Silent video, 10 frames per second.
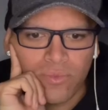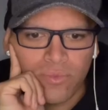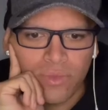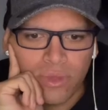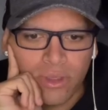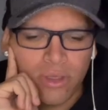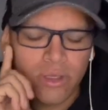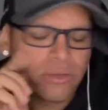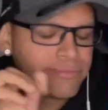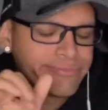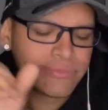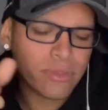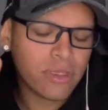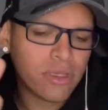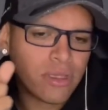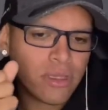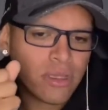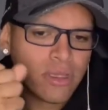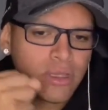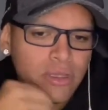I don't know what I do.
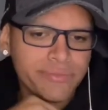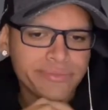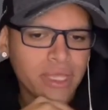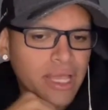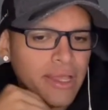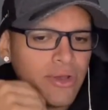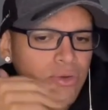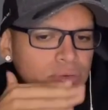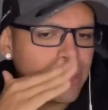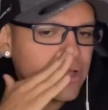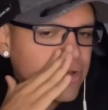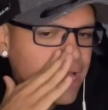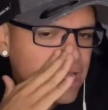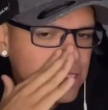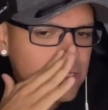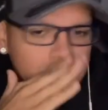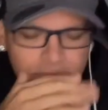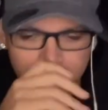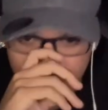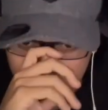L L acting.
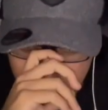Uh,